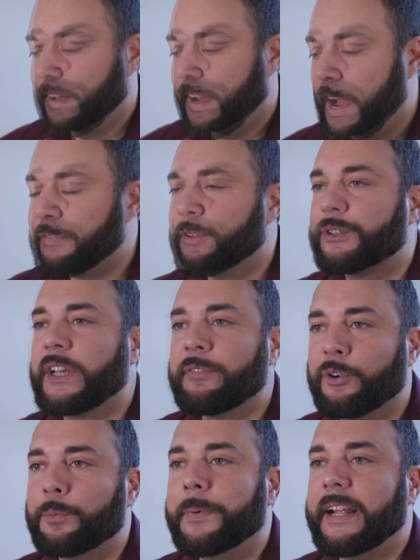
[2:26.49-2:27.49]
After
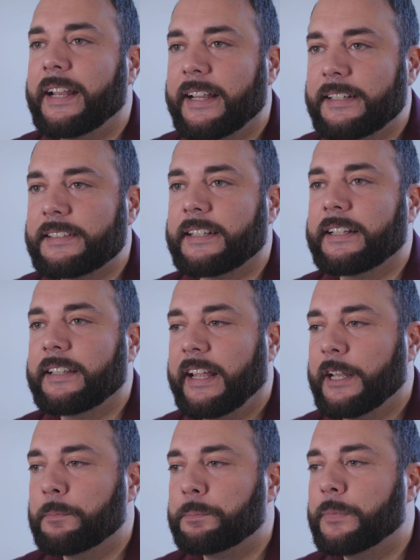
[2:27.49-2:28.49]
several meetings
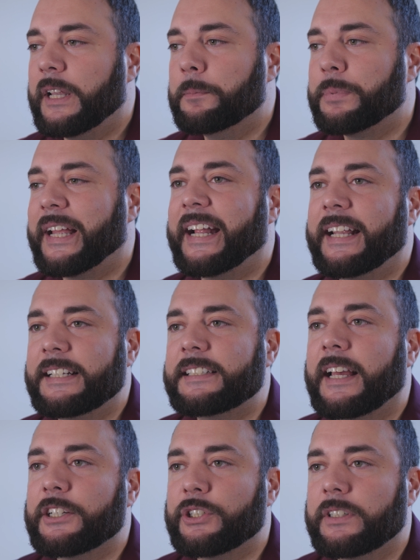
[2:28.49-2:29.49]
and planning
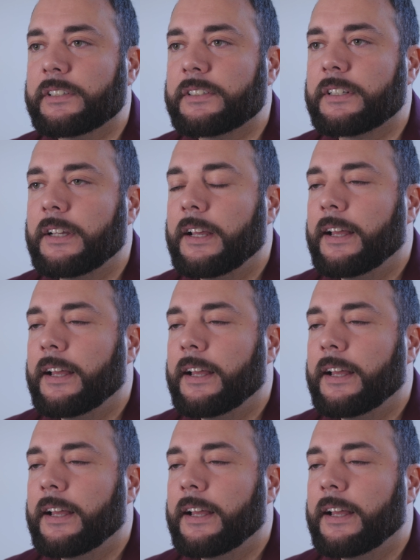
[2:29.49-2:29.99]
sessions,